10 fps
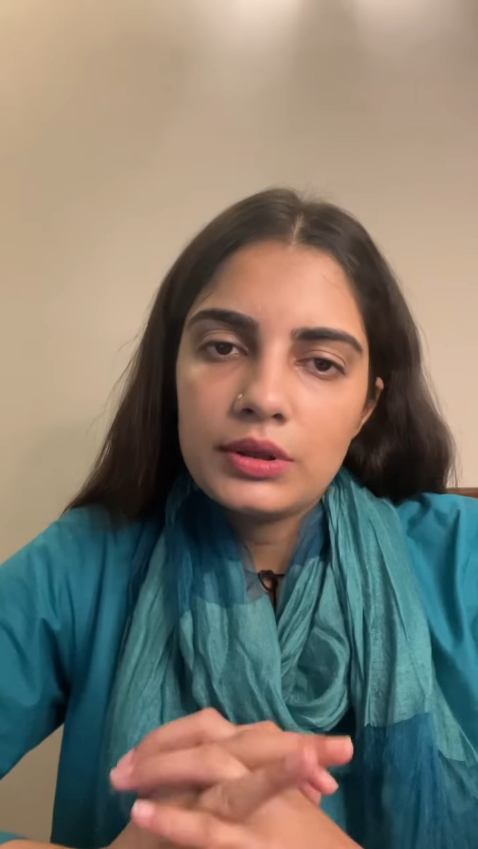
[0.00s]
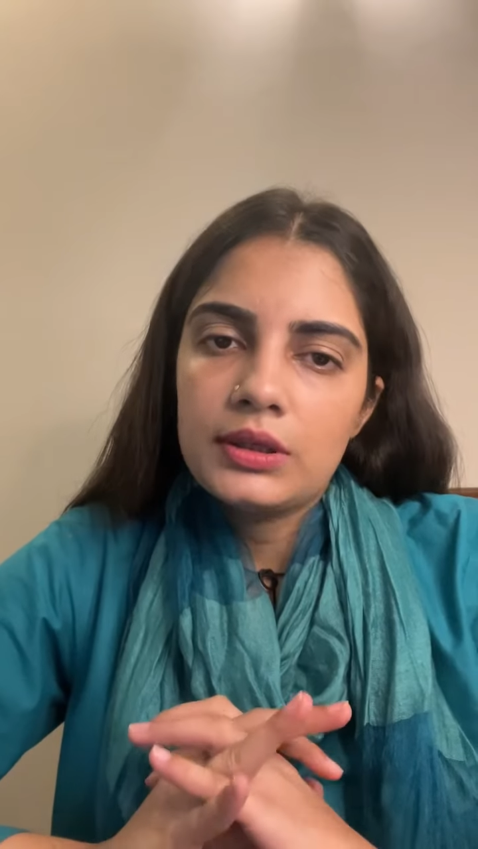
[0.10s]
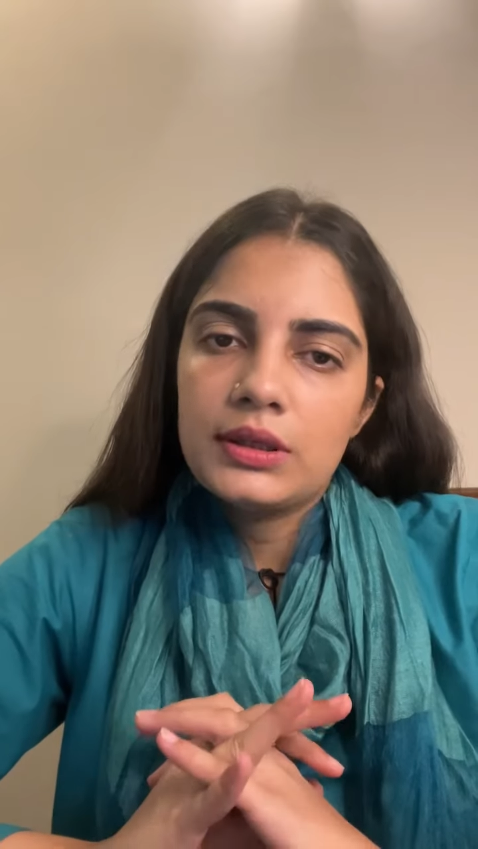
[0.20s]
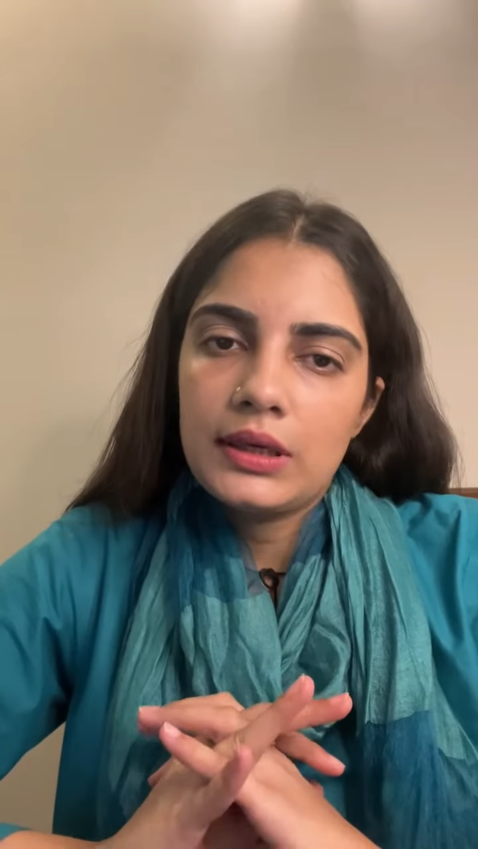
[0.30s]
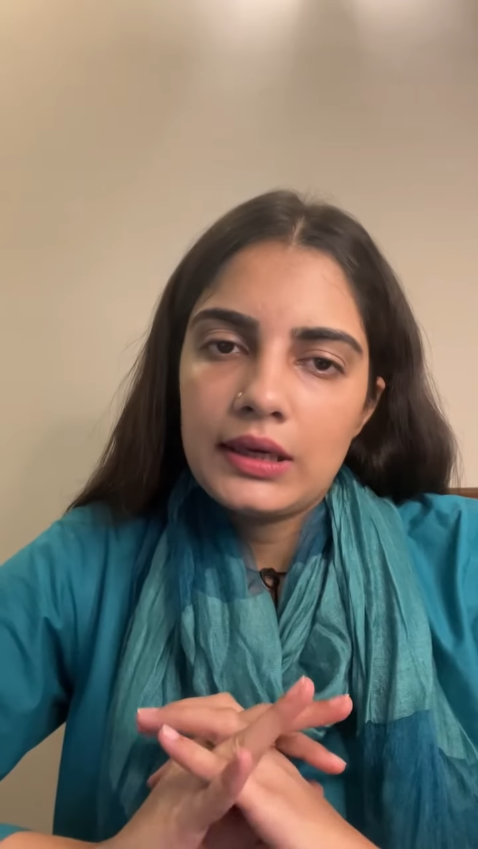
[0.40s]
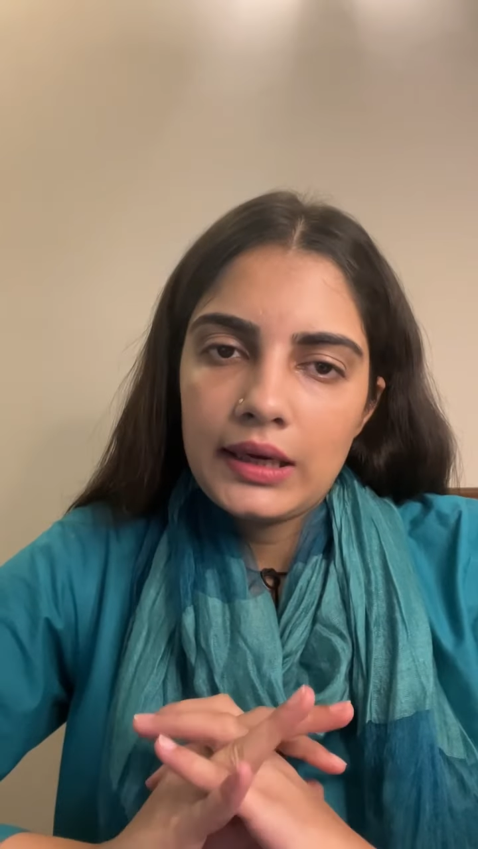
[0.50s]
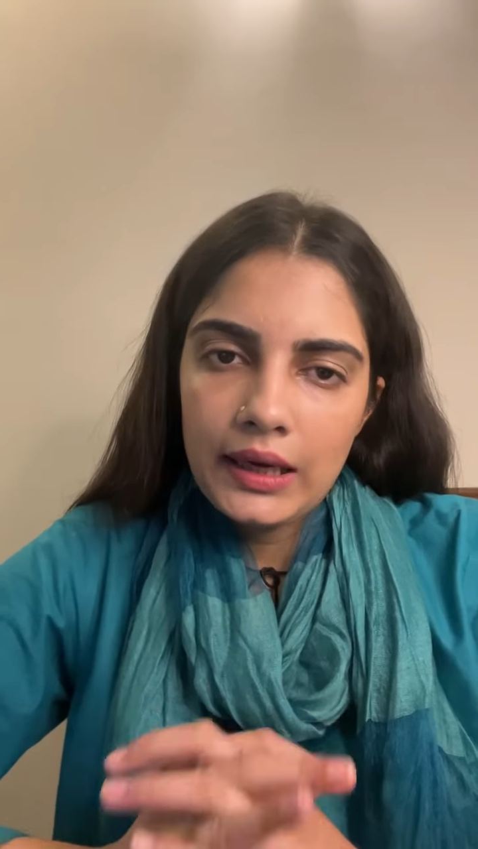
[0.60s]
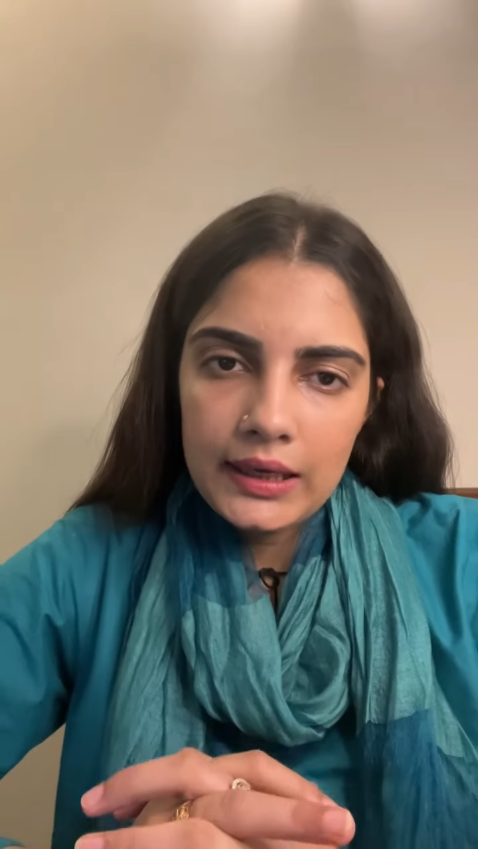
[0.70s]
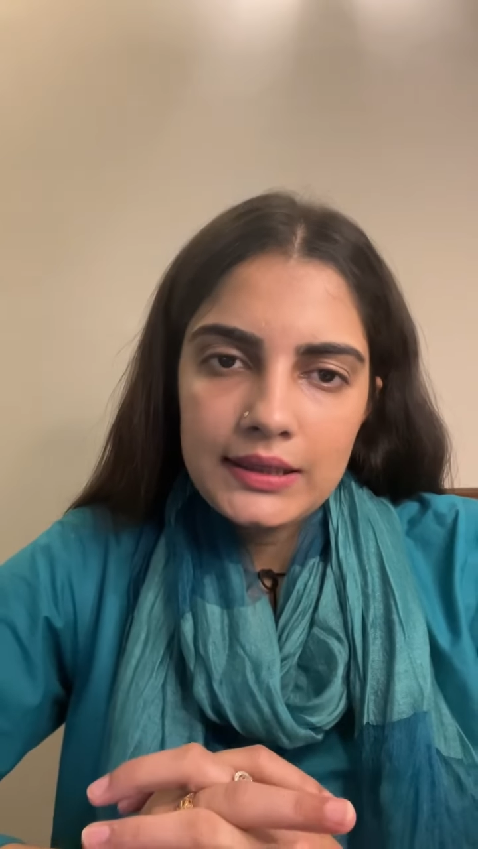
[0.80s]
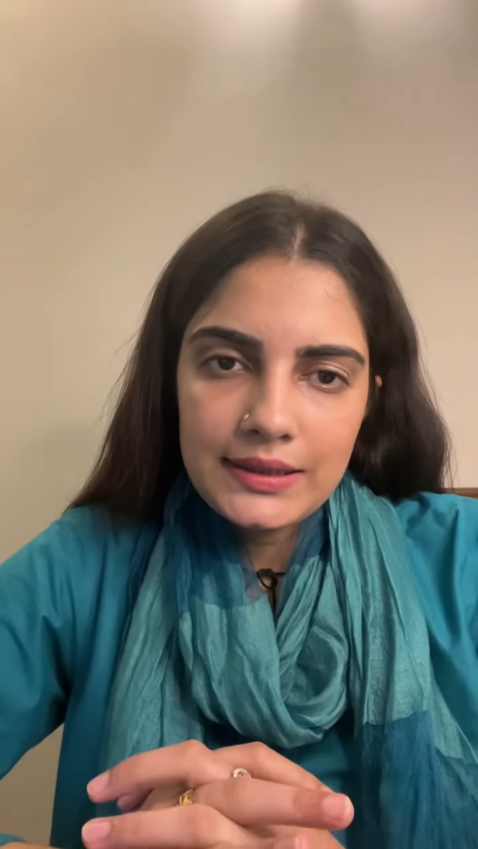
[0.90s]
it
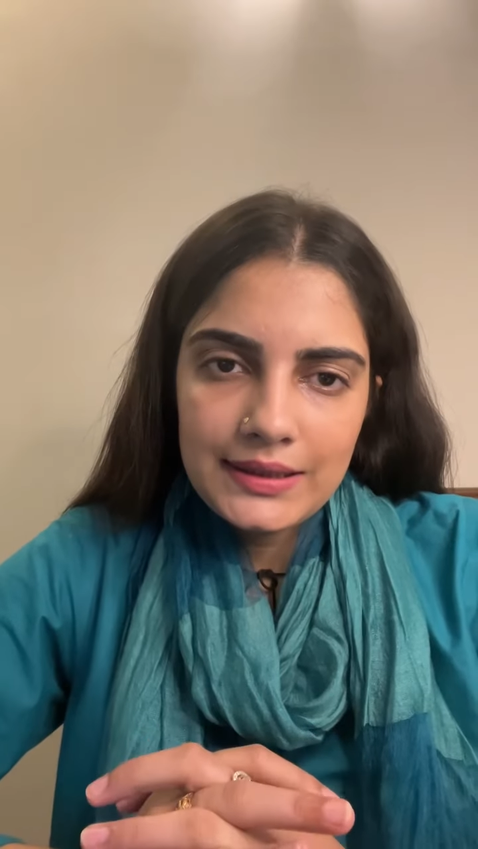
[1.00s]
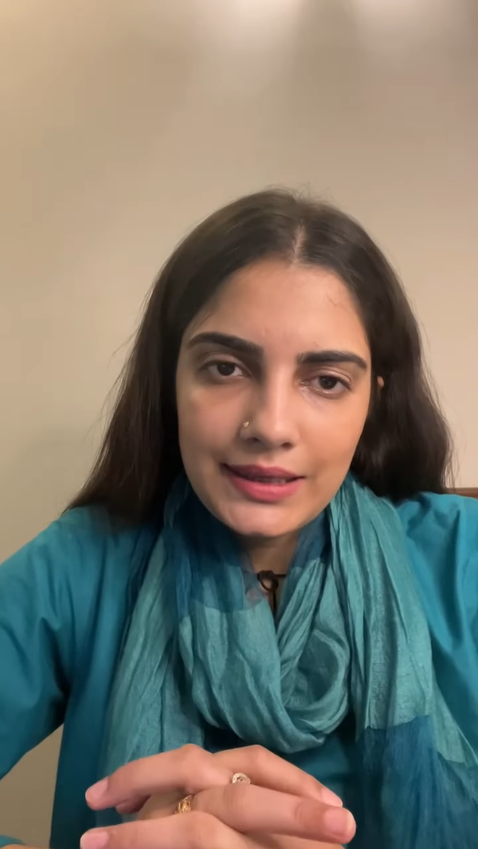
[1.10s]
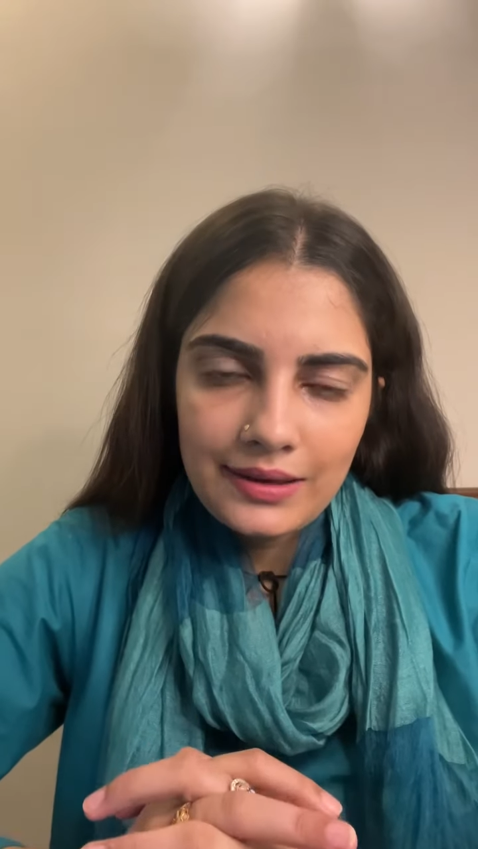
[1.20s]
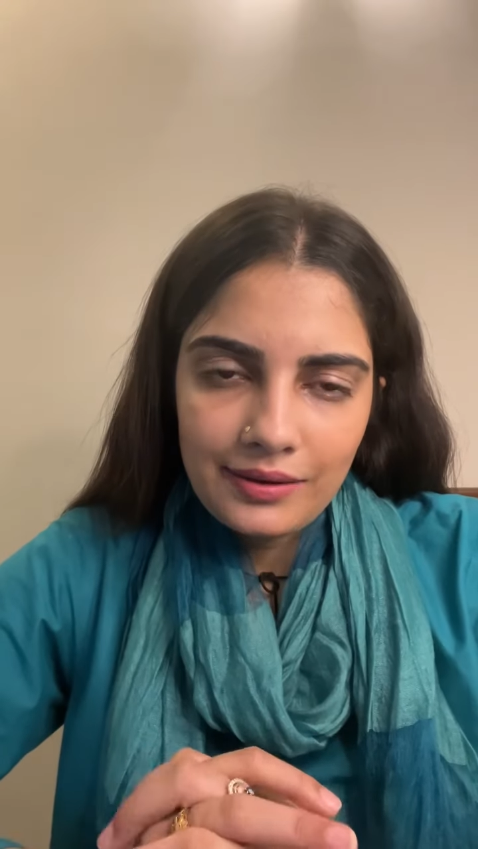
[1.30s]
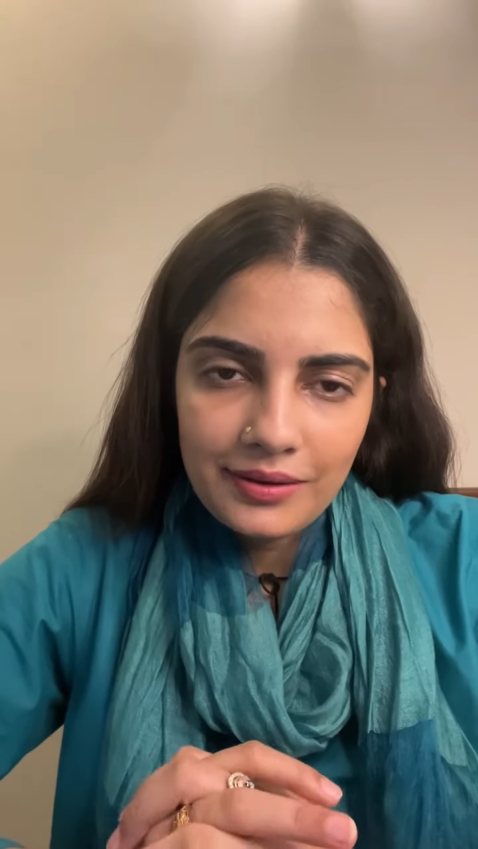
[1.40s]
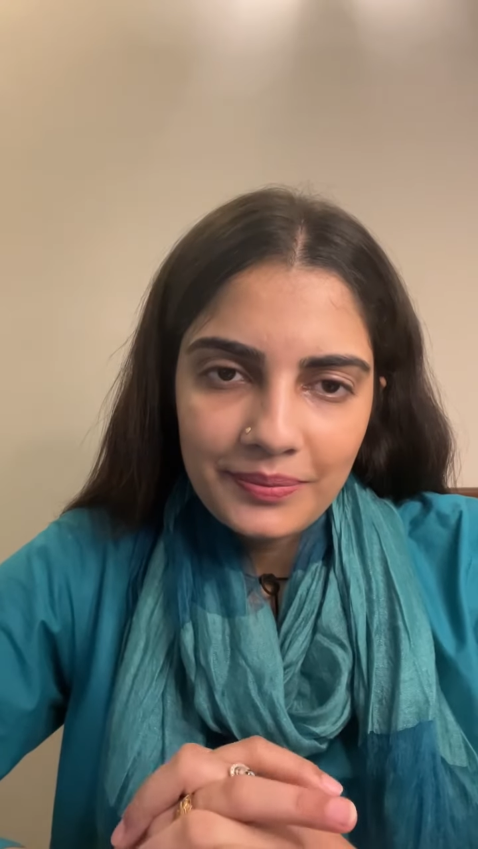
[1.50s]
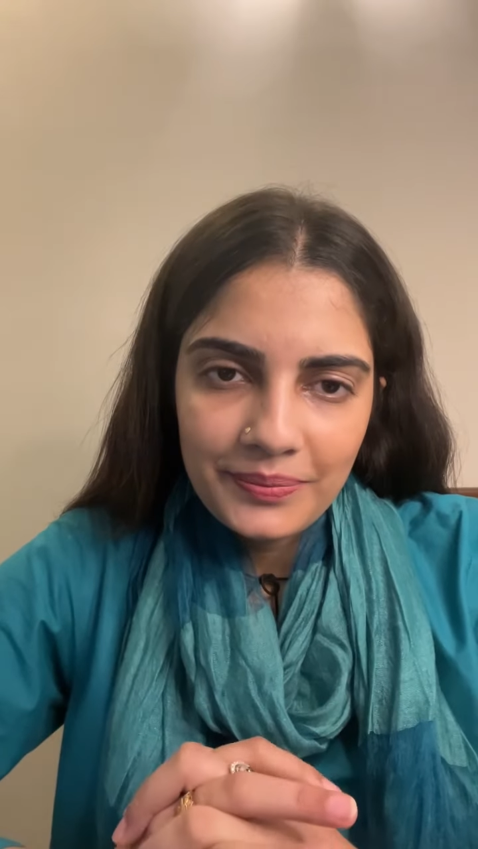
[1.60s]
in detail.